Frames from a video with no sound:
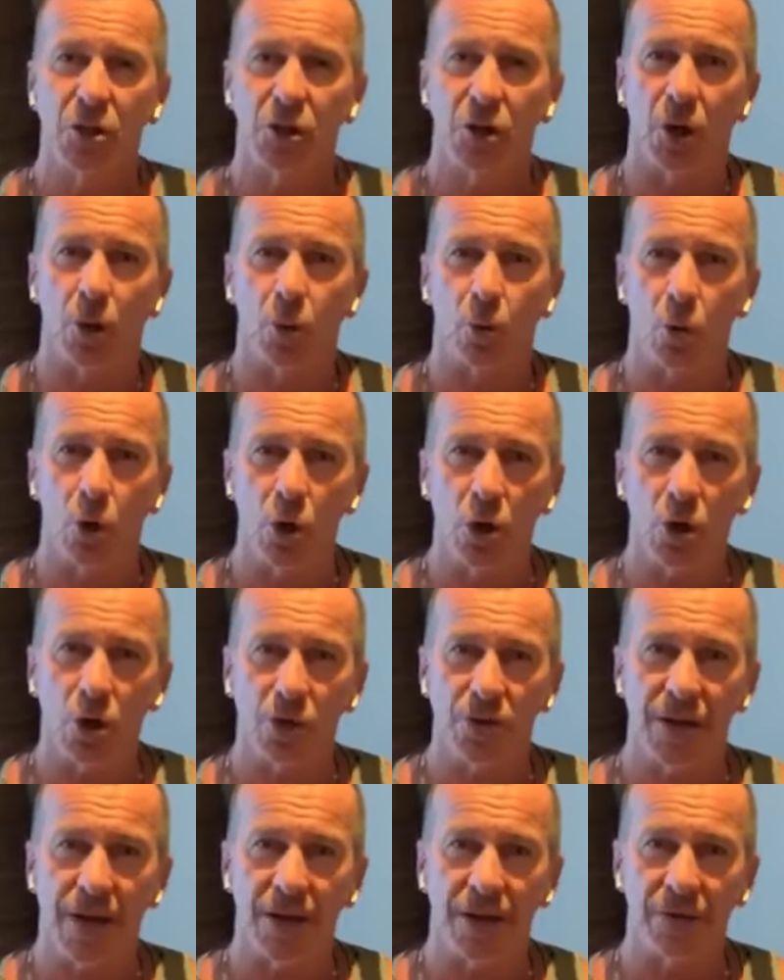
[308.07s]
Work
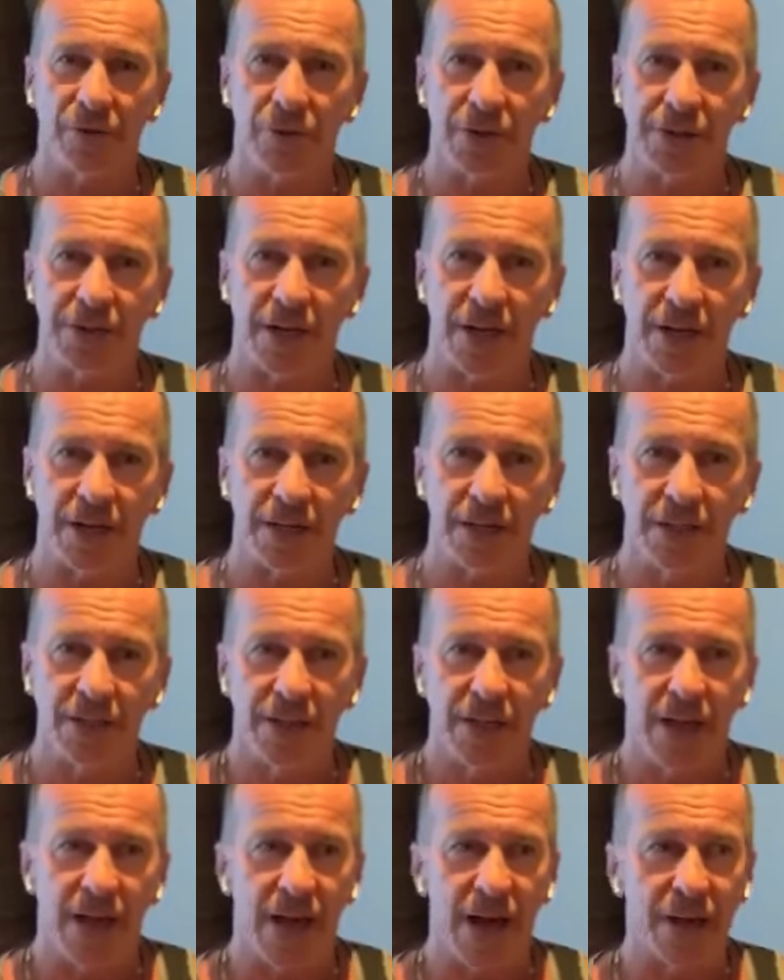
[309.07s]
on that every day.
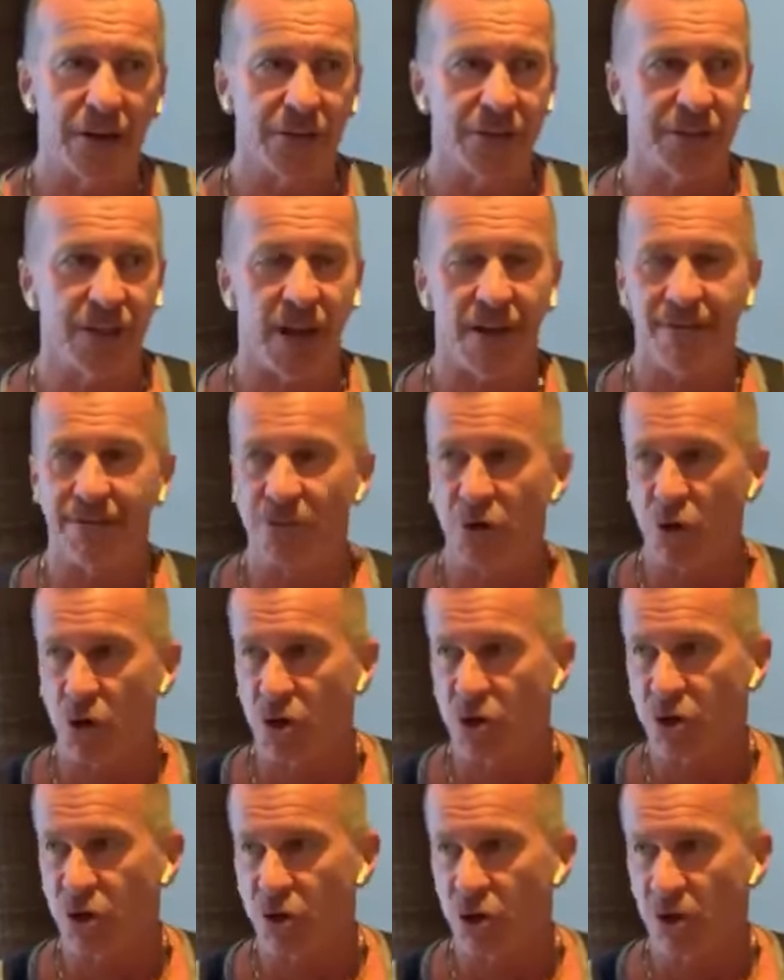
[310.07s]
How does that
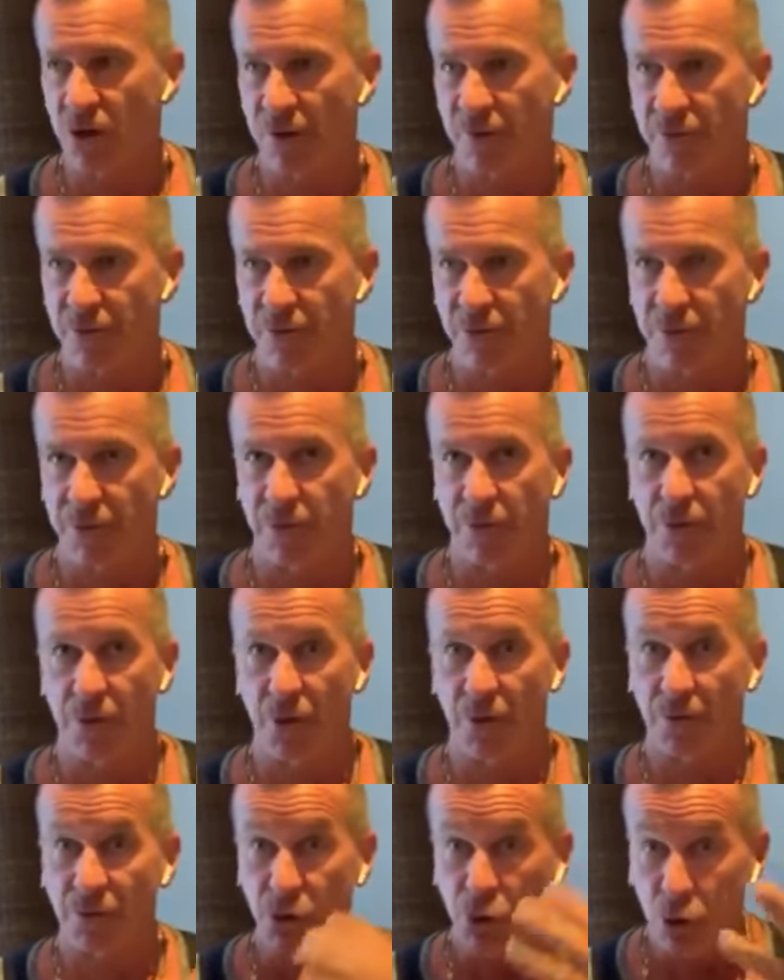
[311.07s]
version of
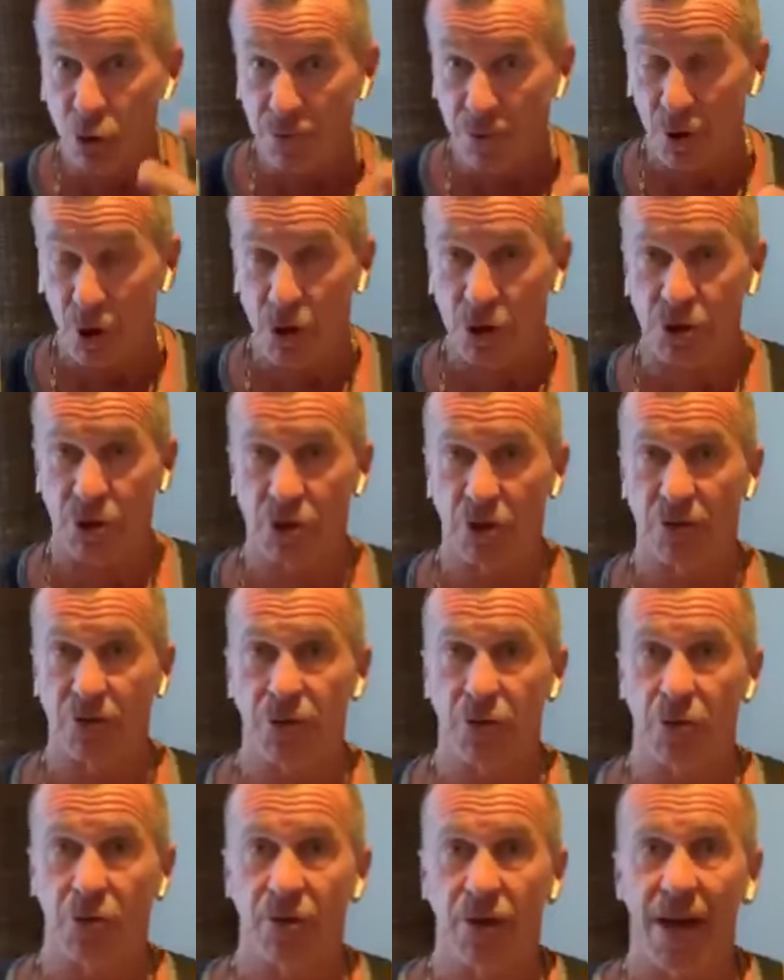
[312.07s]
the new version
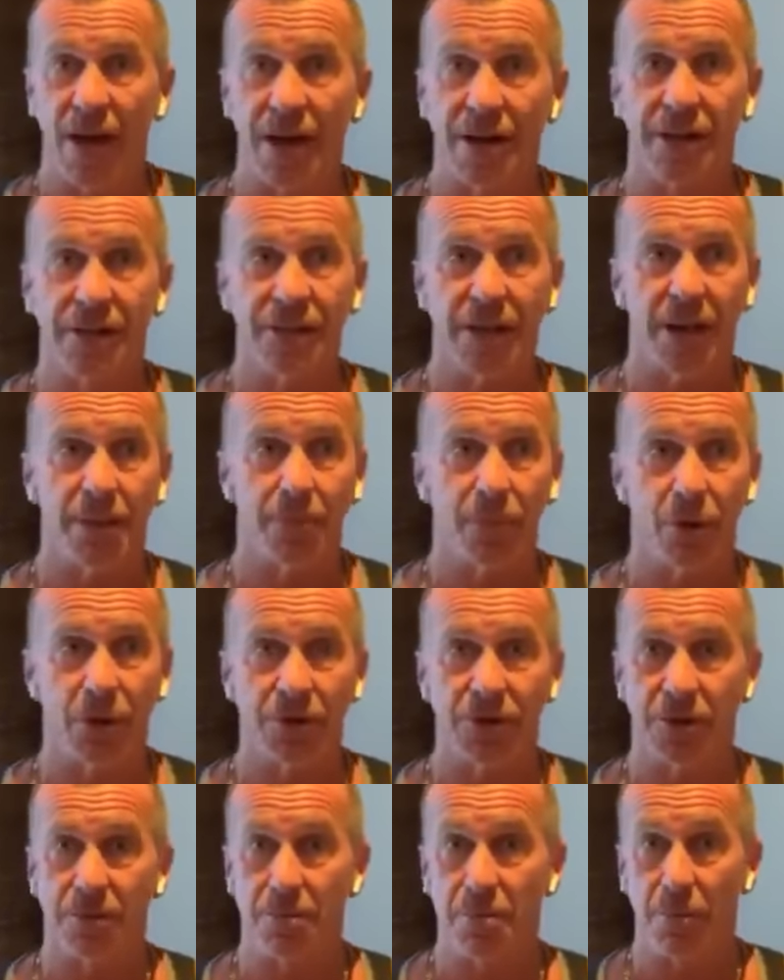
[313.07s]
of you, how does that
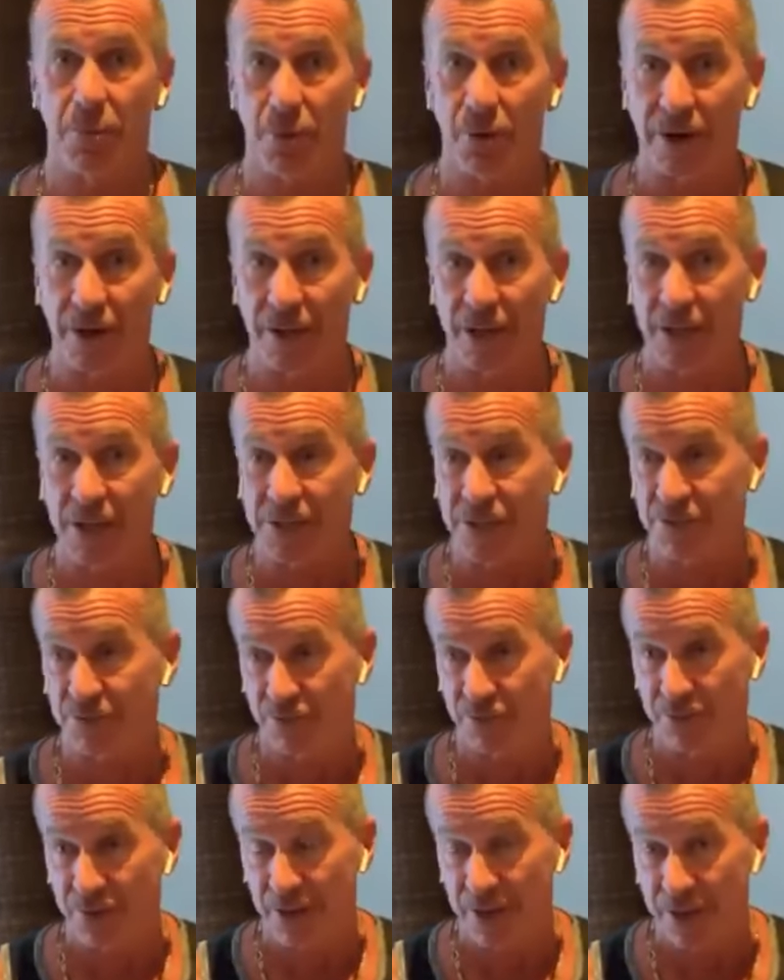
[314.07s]
person bring
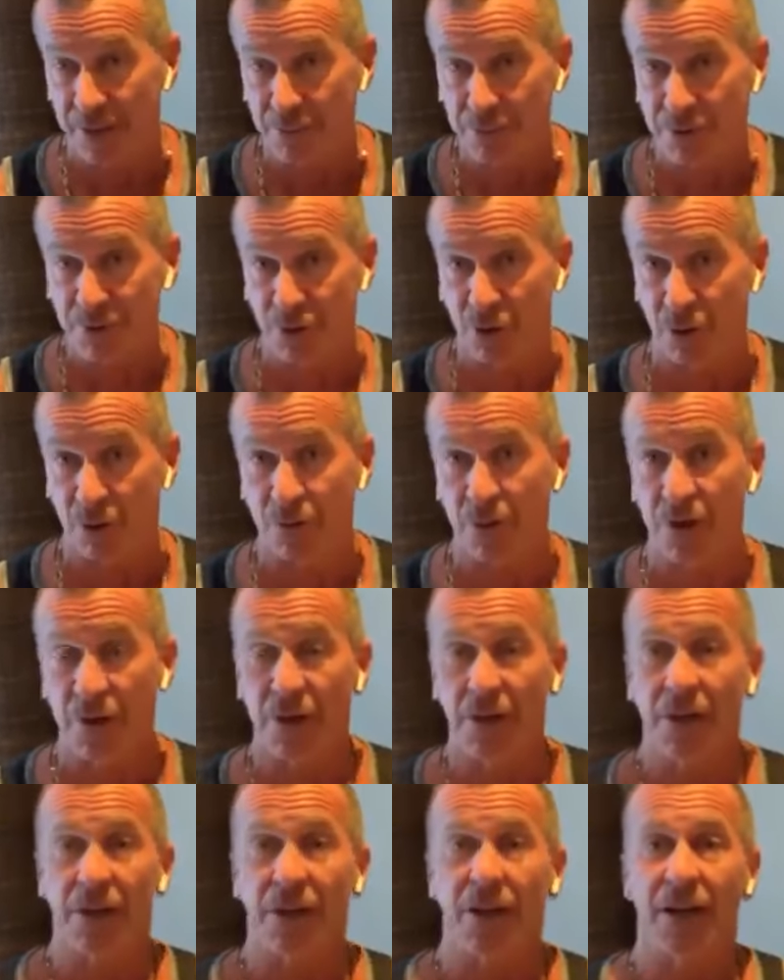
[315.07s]
himself
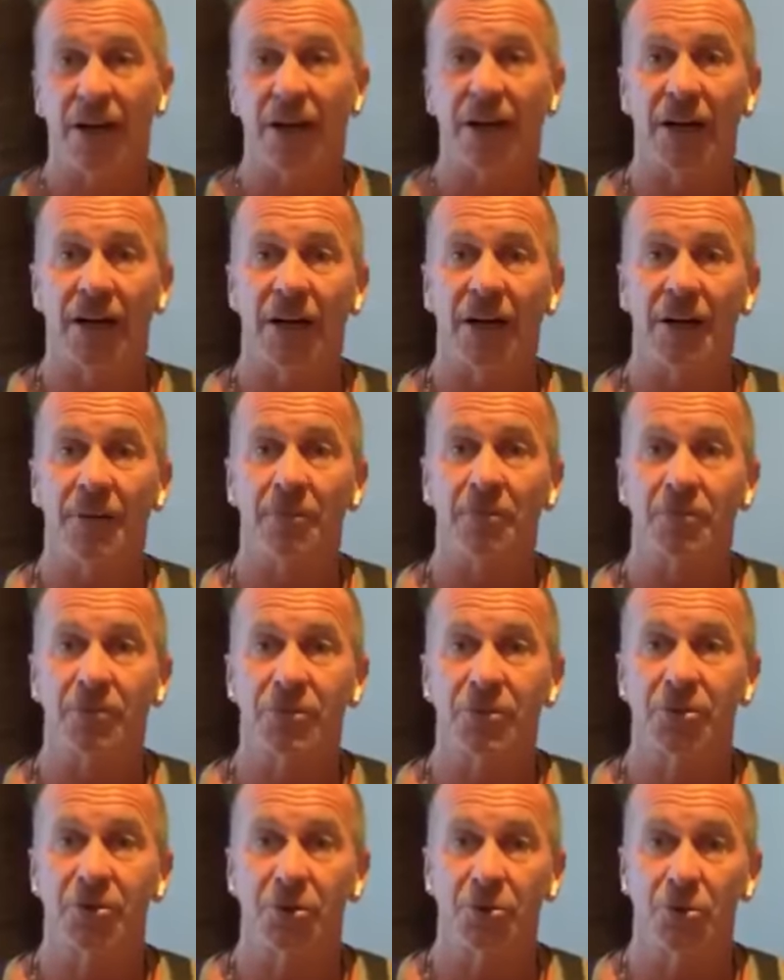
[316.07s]

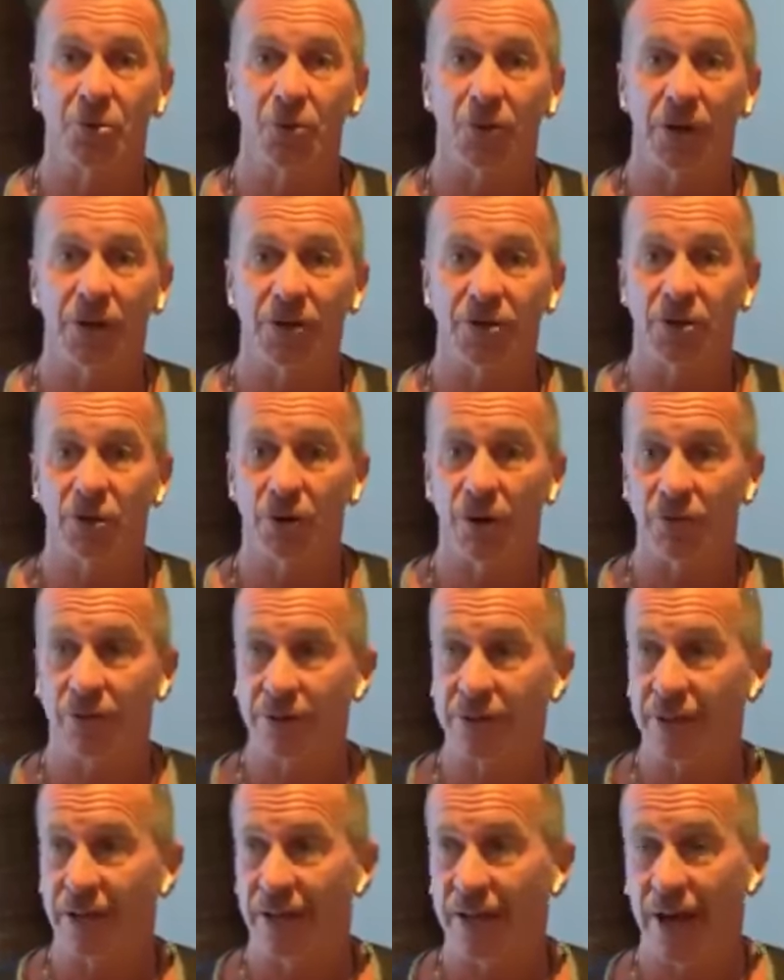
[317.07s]
to
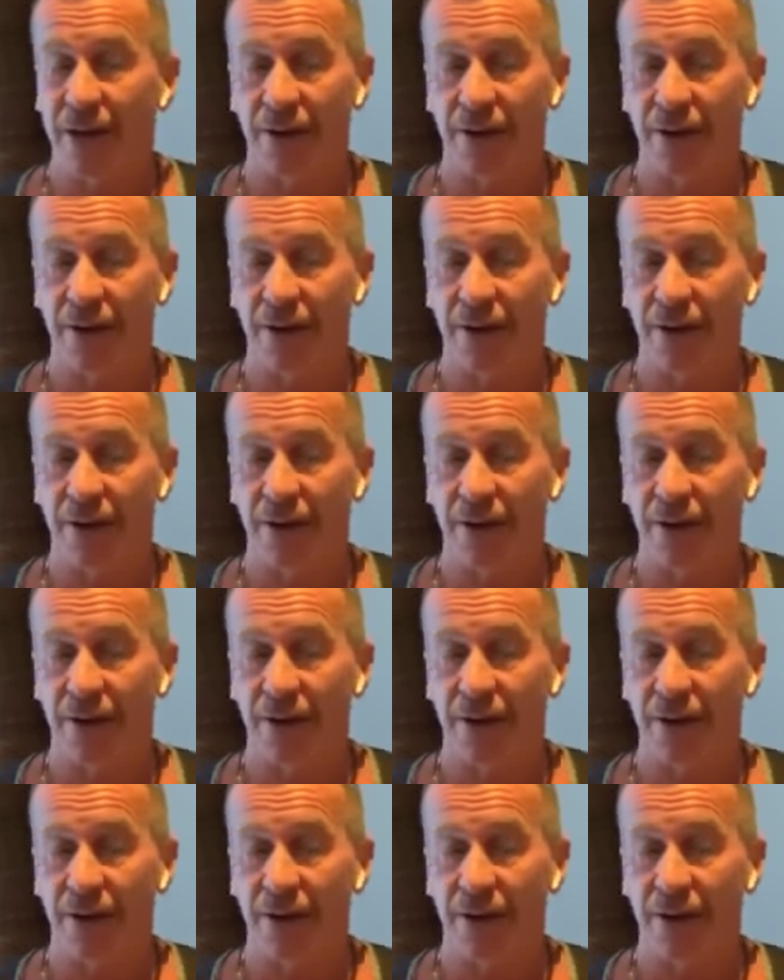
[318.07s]
every day?